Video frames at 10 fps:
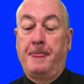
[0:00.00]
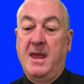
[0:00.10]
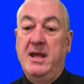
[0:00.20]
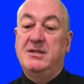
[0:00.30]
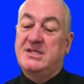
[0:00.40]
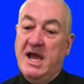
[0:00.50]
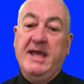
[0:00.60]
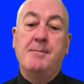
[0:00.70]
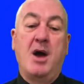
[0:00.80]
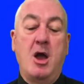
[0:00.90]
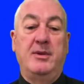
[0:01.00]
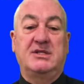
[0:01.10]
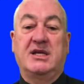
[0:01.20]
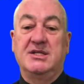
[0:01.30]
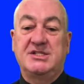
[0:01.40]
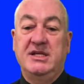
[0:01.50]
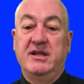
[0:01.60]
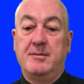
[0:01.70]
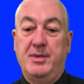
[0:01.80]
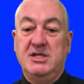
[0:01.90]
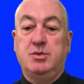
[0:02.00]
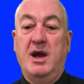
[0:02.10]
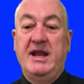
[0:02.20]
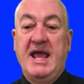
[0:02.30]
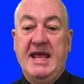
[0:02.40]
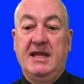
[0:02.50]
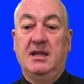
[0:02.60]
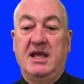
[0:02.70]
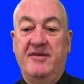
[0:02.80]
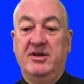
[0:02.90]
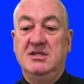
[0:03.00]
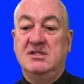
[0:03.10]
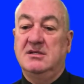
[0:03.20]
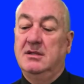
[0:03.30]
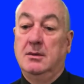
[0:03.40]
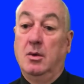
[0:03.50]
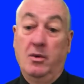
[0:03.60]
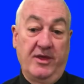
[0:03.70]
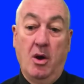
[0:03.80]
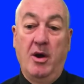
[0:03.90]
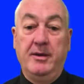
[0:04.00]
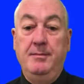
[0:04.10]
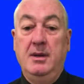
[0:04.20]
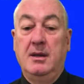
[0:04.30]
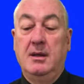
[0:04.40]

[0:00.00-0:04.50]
And take a moment to consider the best way to handle the evidence or the item